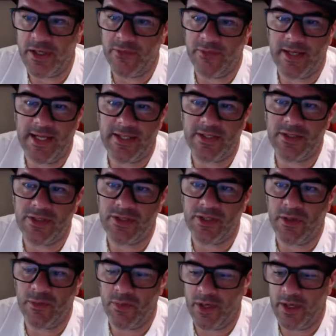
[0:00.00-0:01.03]
in a
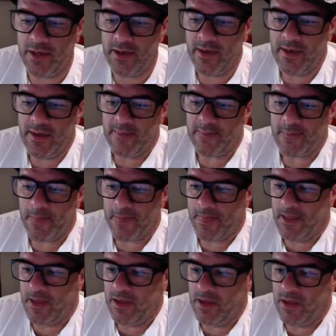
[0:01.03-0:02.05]
relationship where
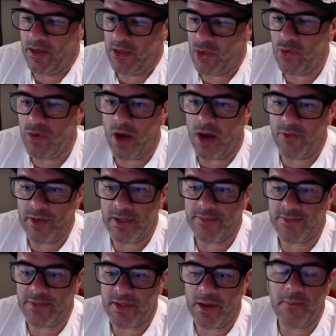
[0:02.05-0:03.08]
you got rid
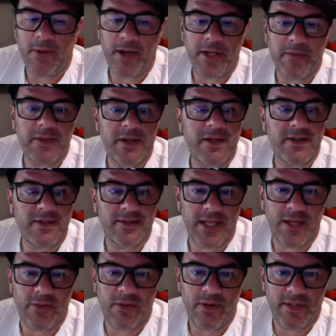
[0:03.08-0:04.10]
of somebody because
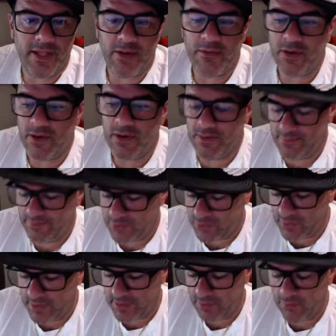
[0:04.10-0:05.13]
they were
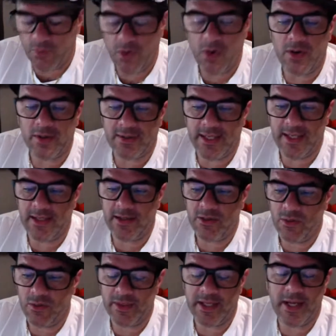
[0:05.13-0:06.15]
doing the wrong
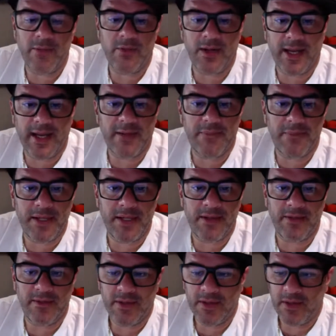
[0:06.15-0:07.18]
thing, or they were like
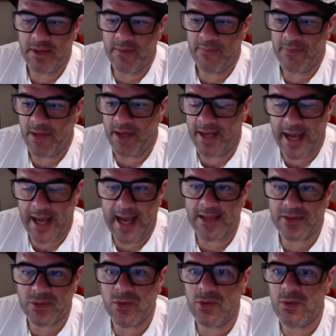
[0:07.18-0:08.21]
being an
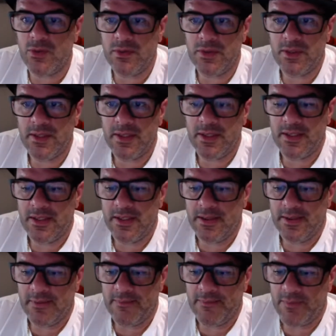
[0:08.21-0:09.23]
asshole,
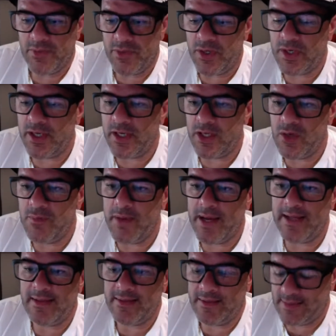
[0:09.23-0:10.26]
you
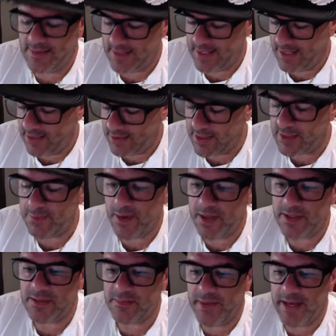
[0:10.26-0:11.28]
might say this
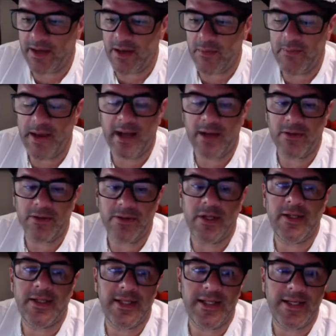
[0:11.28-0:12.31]
person might come back on
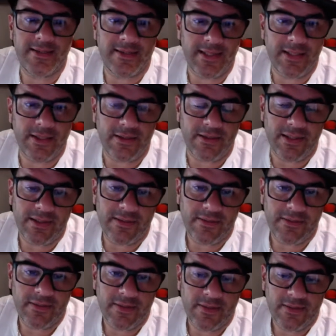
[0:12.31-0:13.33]
their knees literally
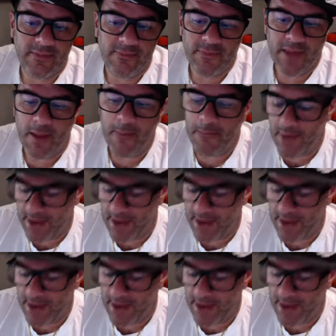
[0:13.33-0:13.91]
and